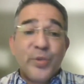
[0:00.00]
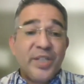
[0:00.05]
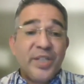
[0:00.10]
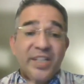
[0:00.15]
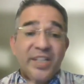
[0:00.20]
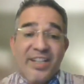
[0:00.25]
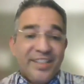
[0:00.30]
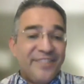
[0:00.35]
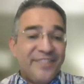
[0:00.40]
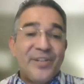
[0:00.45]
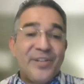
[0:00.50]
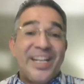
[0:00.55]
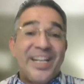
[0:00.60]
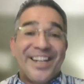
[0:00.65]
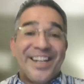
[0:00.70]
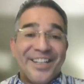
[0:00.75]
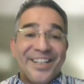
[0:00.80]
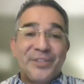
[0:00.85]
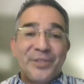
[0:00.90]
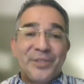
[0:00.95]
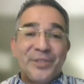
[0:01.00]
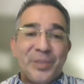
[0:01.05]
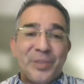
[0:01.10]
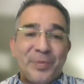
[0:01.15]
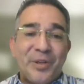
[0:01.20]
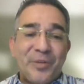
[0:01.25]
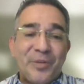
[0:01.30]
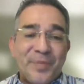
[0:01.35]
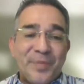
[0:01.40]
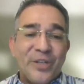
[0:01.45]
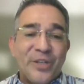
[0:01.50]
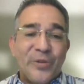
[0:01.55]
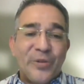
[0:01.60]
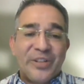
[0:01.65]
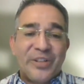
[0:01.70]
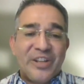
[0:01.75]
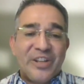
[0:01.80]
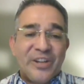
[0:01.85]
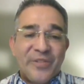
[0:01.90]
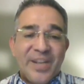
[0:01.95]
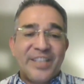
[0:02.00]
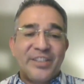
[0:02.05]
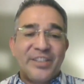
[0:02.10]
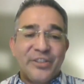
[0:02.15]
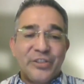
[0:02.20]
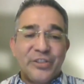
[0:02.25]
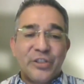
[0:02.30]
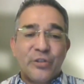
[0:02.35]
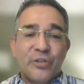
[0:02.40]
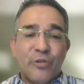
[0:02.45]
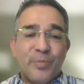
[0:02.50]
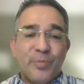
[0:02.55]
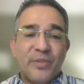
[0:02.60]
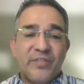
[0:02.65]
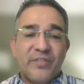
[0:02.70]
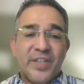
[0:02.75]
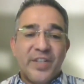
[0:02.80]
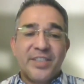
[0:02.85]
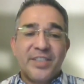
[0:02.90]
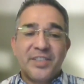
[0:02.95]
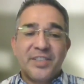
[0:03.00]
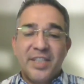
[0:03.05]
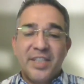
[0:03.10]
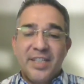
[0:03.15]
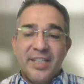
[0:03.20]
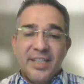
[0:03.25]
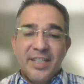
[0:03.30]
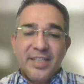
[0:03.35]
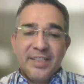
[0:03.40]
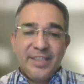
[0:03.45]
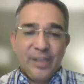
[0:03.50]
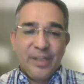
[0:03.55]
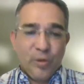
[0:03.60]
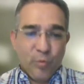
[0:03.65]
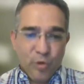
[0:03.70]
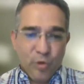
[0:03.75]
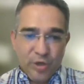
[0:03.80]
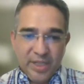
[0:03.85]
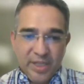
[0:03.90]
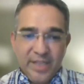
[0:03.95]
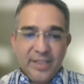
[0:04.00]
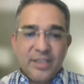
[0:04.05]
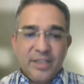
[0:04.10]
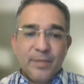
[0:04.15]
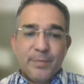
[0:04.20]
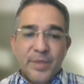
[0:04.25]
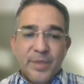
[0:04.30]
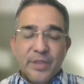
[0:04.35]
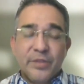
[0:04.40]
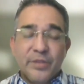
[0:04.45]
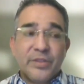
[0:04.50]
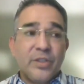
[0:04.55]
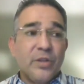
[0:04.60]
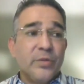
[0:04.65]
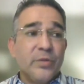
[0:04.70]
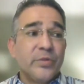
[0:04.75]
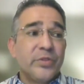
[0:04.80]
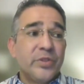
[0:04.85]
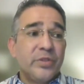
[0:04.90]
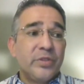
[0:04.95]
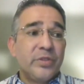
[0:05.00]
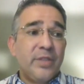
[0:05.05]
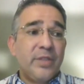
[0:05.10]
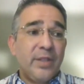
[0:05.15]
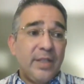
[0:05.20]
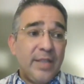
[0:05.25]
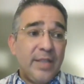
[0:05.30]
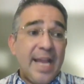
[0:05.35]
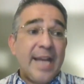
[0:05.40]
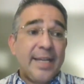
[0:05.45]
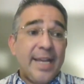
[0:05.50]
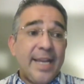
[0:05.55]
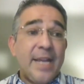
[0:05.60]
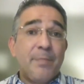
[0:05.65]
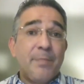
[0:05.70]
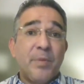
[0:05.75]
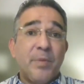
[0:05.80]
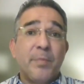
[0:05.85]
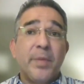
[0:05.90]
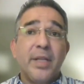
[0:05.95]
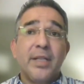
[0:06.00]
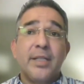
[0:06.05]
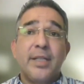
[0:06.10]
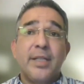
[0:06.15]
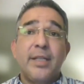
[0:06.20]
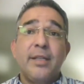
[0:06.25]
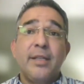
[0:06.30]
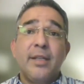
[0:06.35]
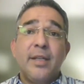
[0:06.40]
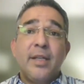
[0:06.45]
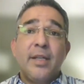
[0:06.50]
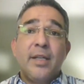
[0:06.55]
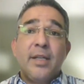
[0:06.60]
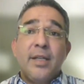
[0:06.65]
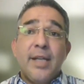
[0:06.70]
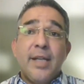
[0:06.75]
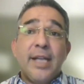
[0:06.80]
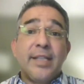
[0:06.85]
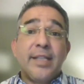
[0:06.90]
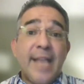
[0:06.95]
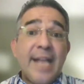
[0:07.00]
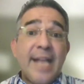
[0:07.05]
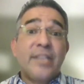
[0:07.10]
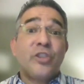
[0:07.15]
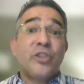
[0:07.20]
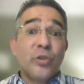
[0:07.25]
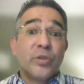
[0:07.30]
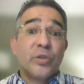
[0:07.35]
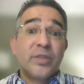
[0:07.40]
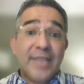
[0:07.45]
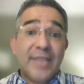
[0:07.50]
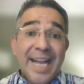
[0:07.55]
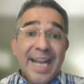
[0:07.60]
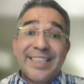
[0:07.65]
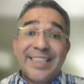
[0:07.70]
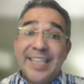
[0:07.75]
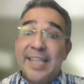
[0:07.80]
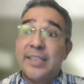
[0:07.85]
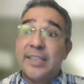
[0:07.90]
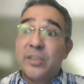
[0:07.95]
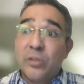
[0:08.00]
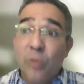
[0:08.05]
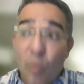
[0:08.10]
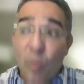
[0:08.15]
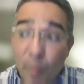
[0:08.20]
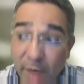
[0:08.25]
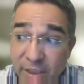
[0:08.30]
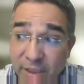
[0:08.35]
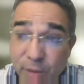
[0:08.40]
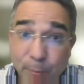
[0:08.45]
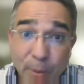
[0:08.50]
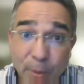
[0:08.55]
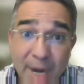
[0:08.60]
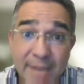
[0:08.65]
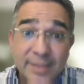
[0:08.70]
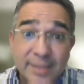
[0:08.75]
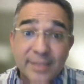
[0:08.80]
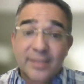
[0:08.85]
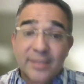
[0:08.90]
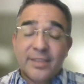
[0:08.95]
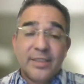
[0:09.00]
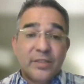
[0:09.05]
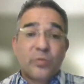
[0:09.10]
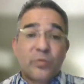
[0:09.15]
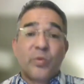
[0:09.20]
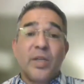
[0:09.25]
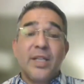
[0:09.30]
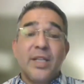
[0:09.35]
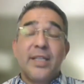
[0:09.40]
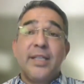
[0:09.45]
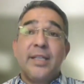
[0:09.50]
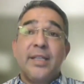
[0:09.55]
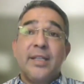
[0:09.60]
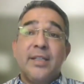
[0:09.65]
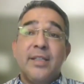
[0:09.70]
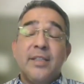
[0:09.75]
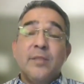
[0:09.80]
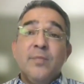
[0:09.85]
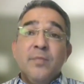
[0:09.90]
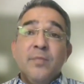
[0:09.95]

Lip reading: doing we got a little experiment going on, right? There's a group of us that are working to build that capability. And that takes so much practice because really,